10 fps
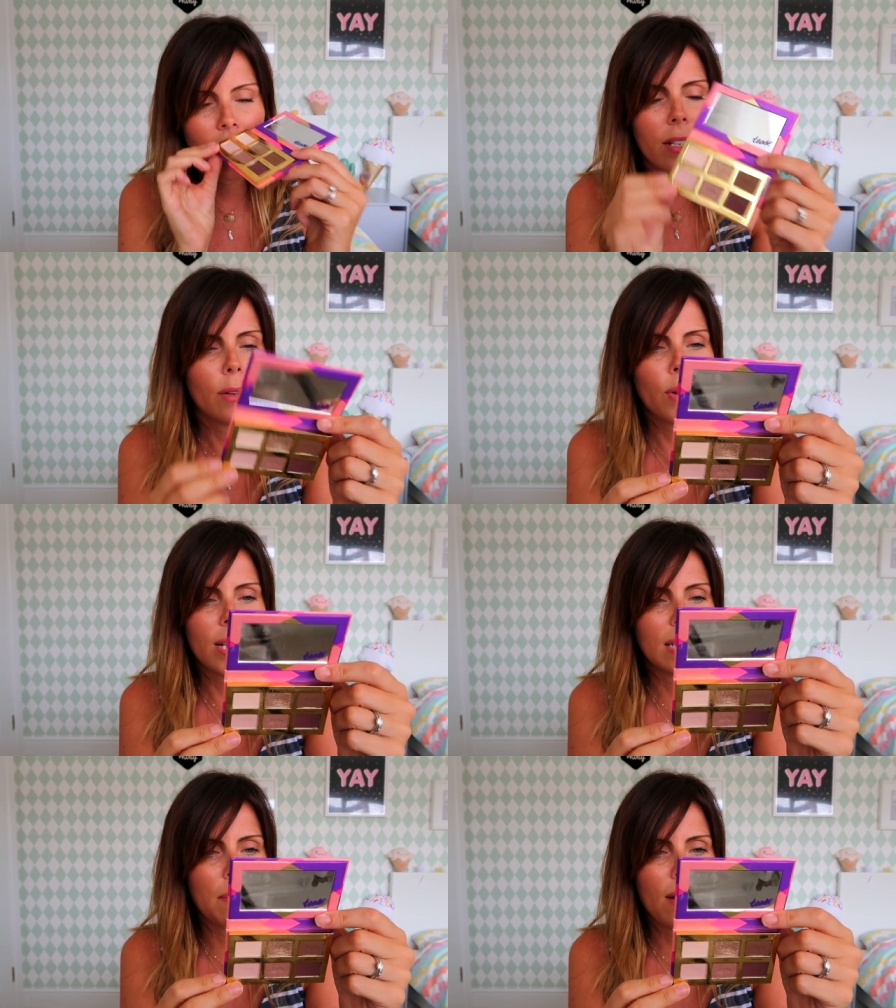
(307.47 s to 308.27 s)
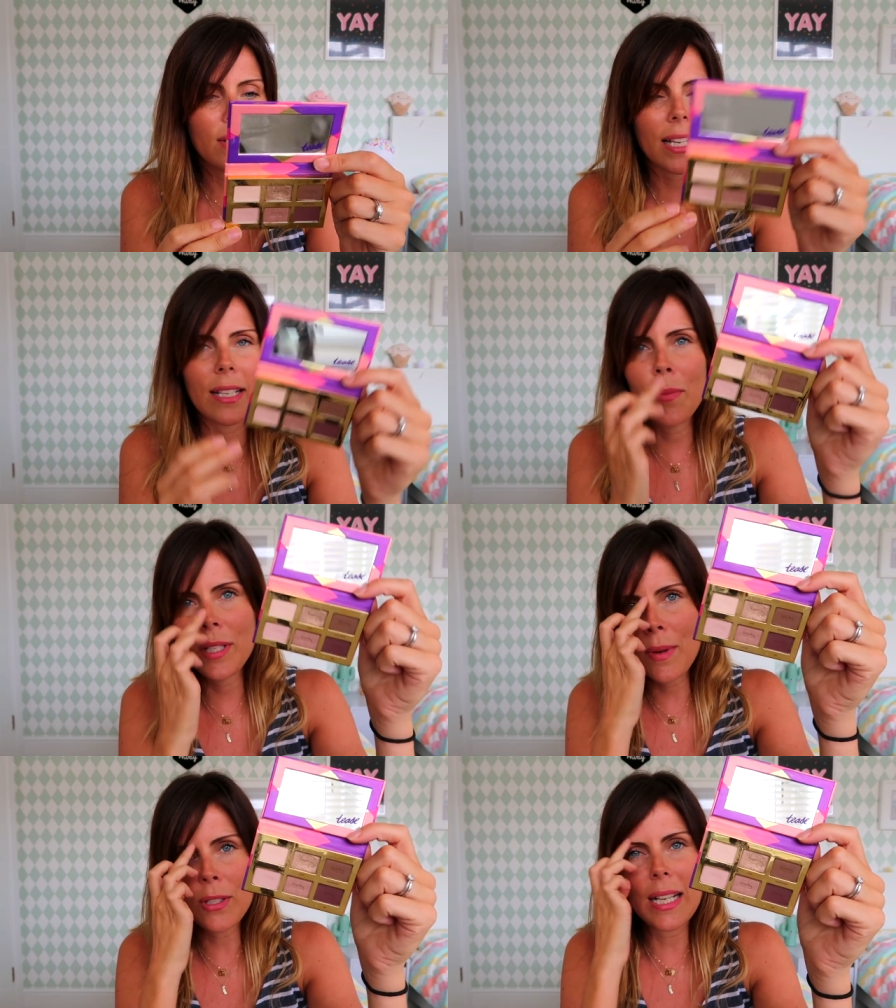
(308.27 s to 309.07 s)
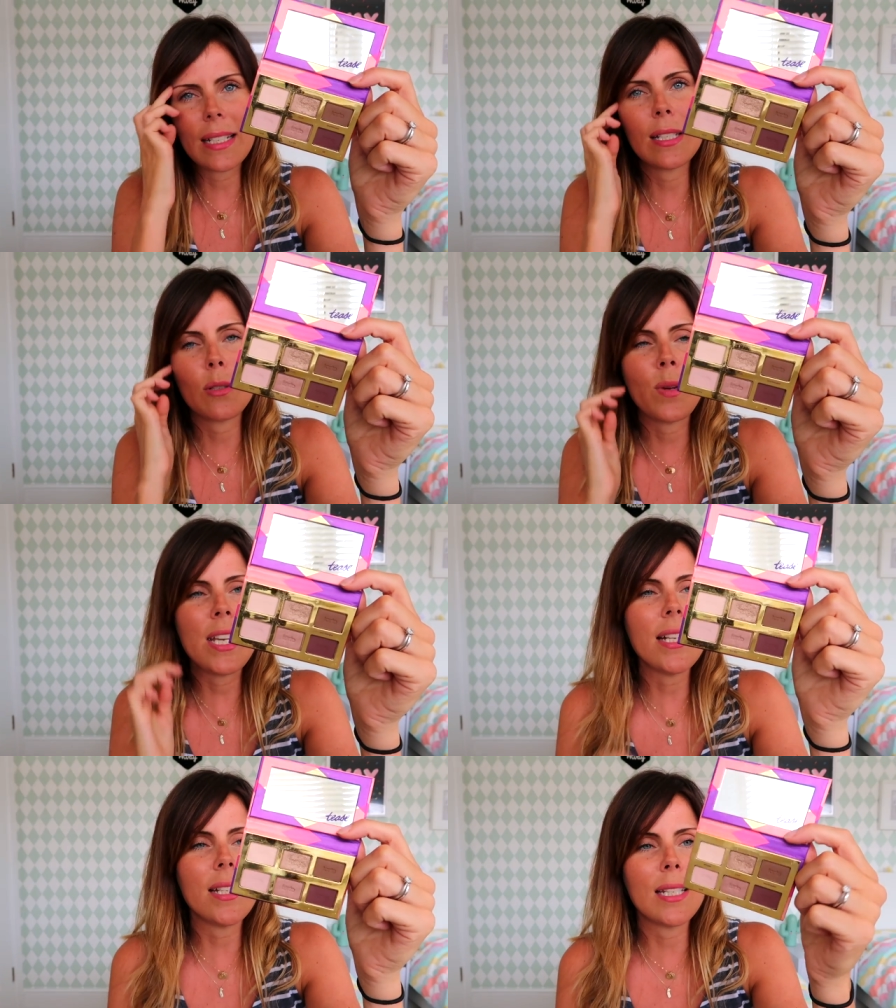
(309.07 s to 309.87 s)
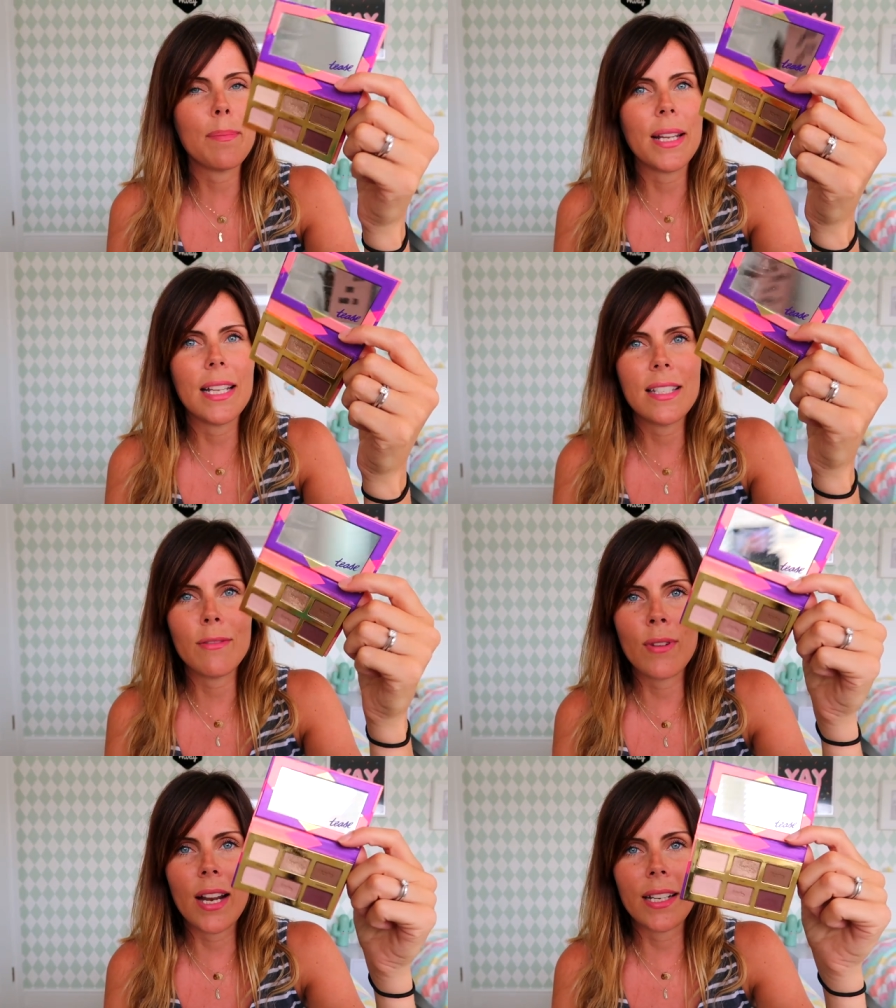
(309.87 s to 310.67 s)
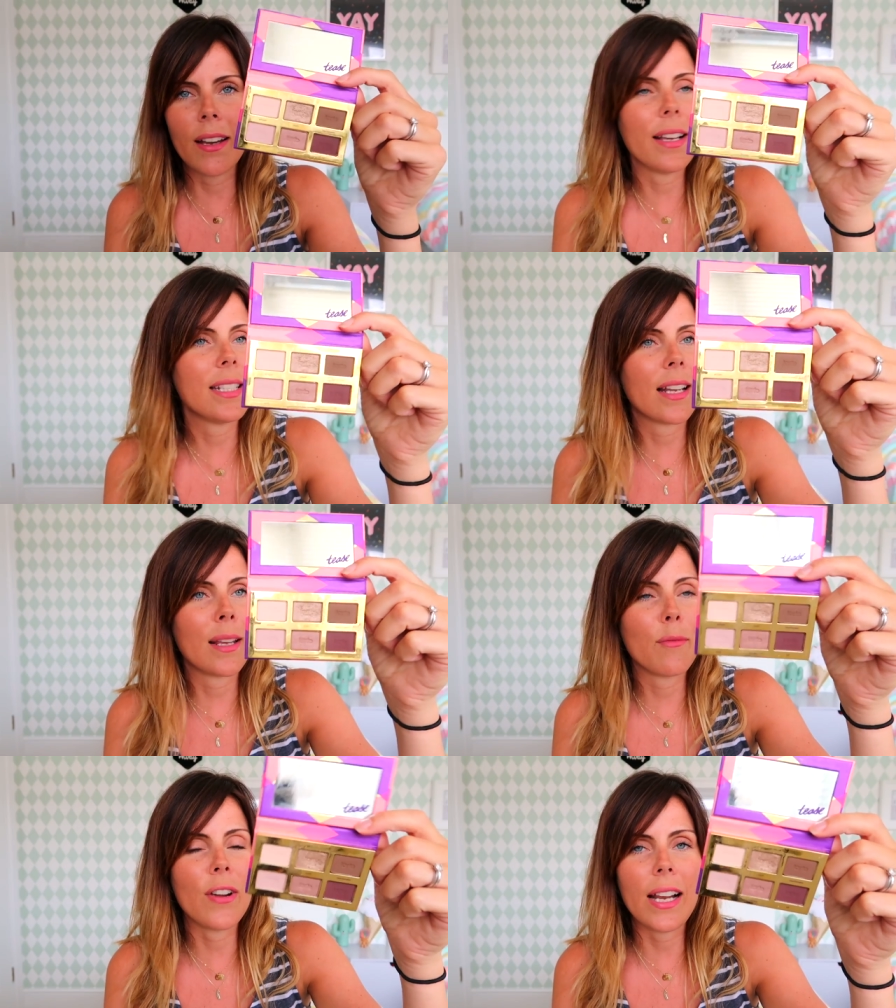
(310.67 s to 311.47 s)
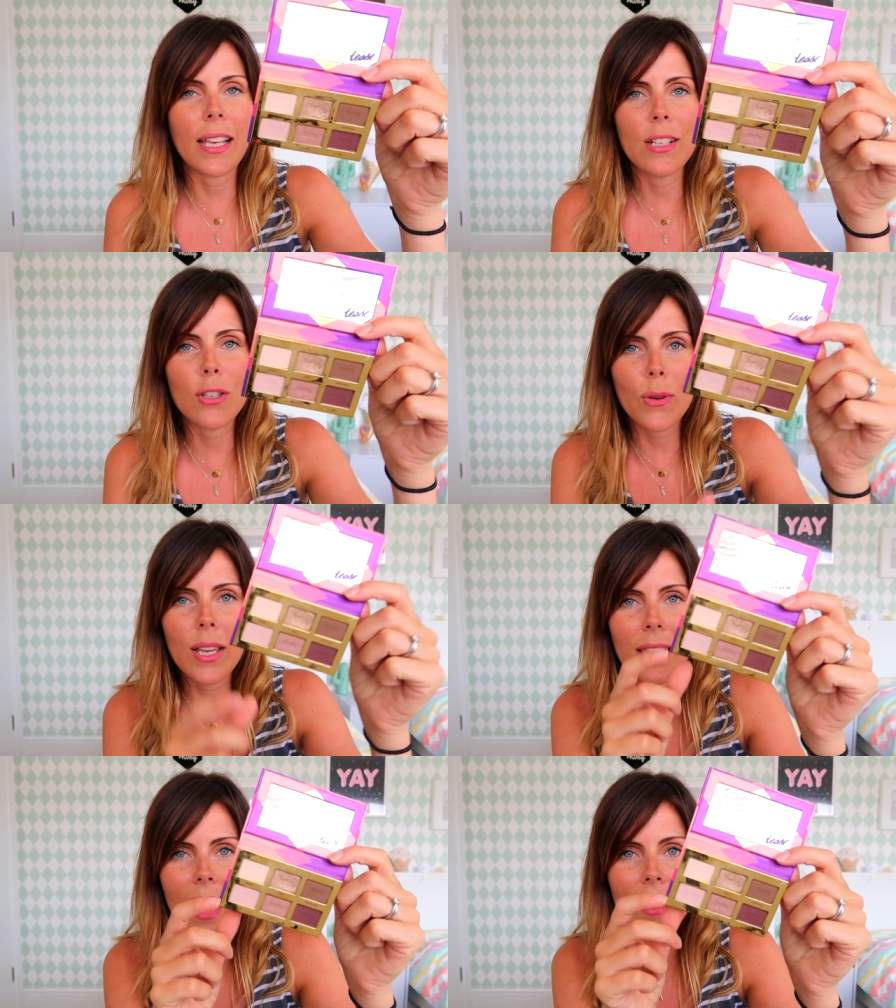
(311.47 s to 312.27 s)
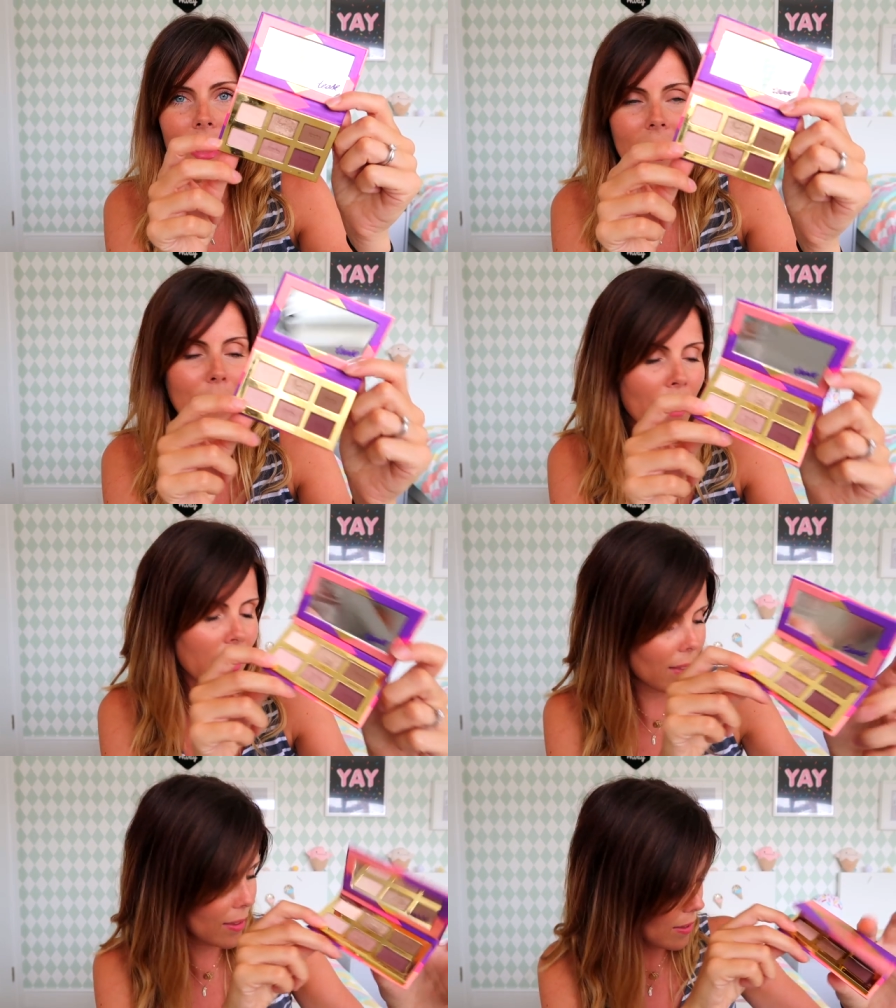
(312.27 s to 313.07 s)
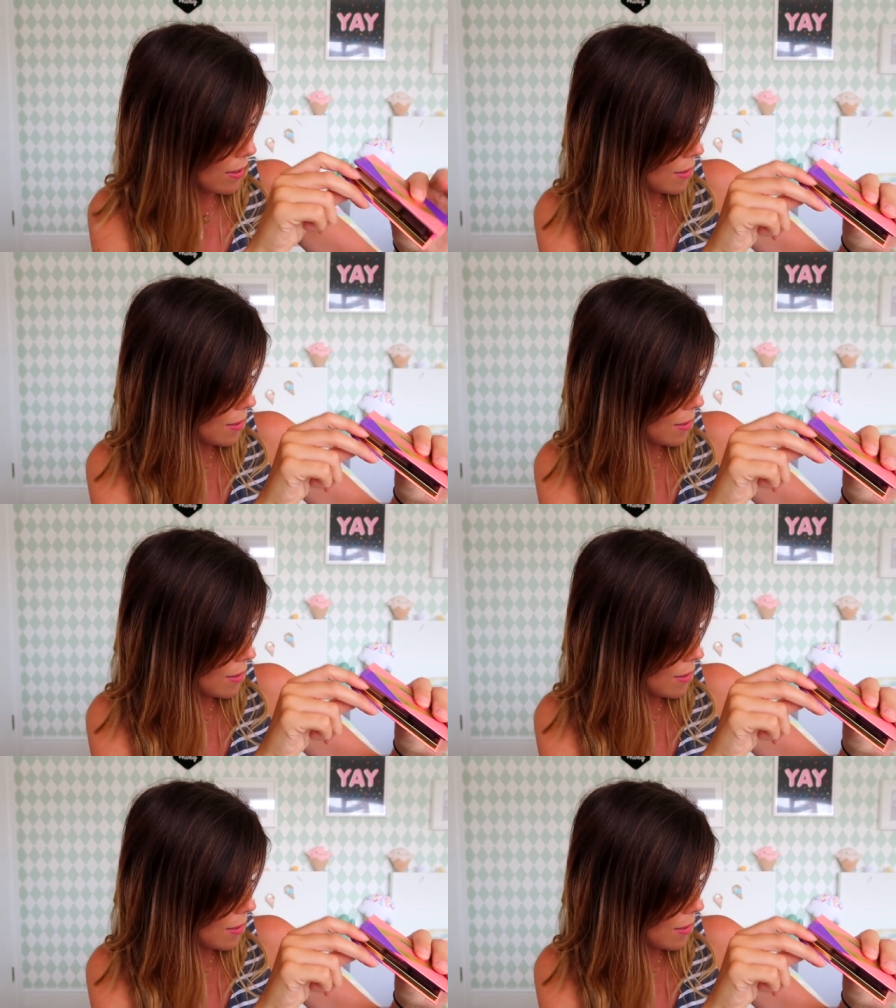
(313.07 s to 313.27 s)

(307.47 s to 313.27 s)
I don't know what it smells like. It almost smells like sweets, but it's really nice and I'm really enjoying that this month.